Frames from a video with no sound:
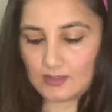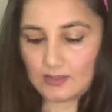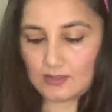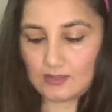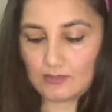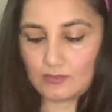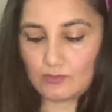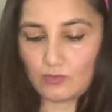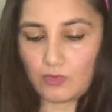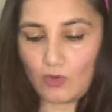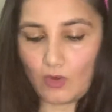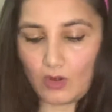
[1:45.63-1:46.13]

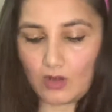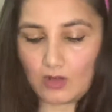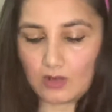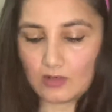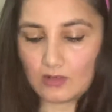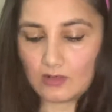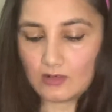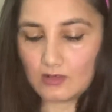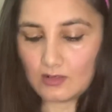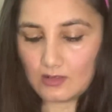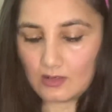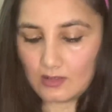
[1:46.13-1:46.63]

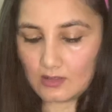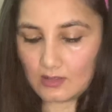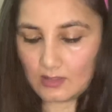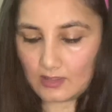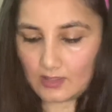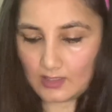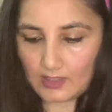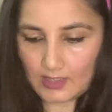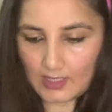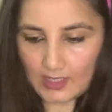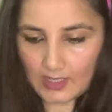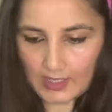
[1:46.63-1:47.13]
bottle.
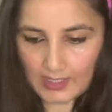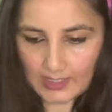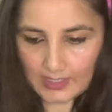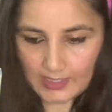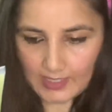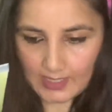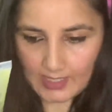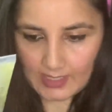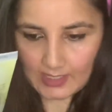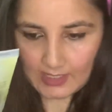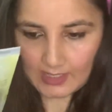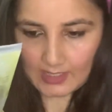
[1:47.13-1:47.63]
Like
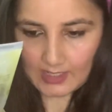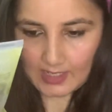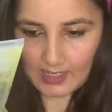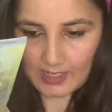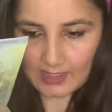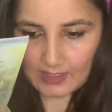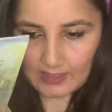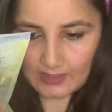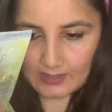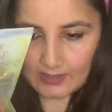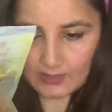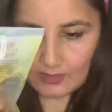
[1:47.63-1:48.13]
I'll
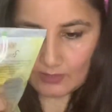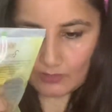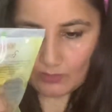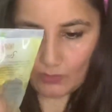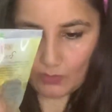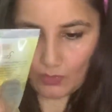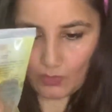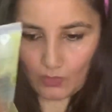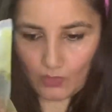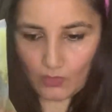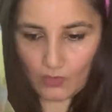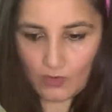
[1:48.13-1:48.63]
add a little
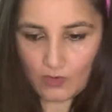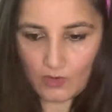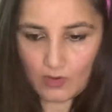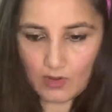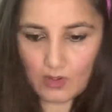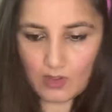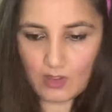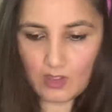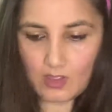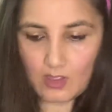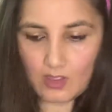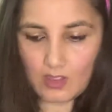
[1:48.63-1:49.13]
more,
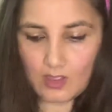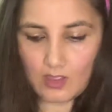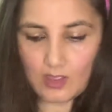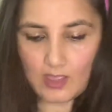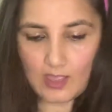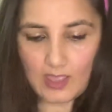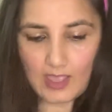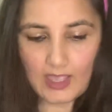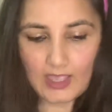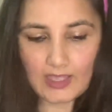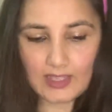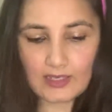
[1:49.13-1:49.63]

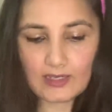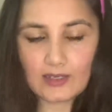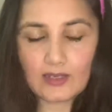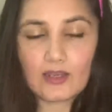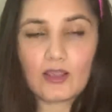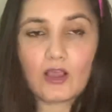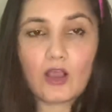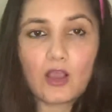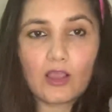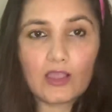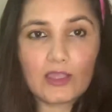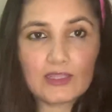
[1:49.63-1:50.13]
and
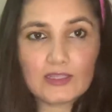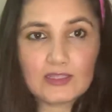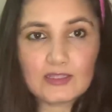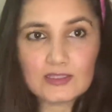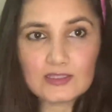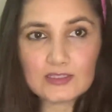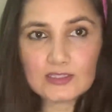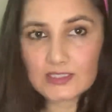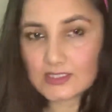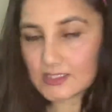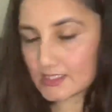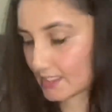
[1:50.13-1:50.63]

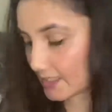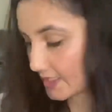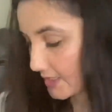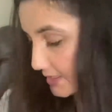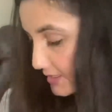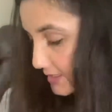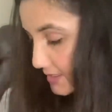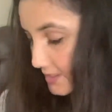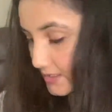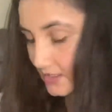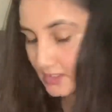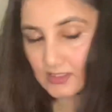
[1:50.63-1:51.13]

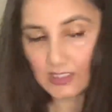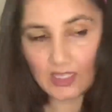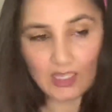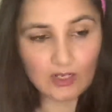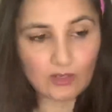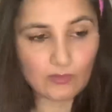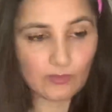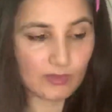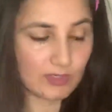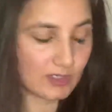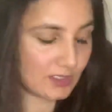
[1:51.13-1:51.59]
inside this aloe vera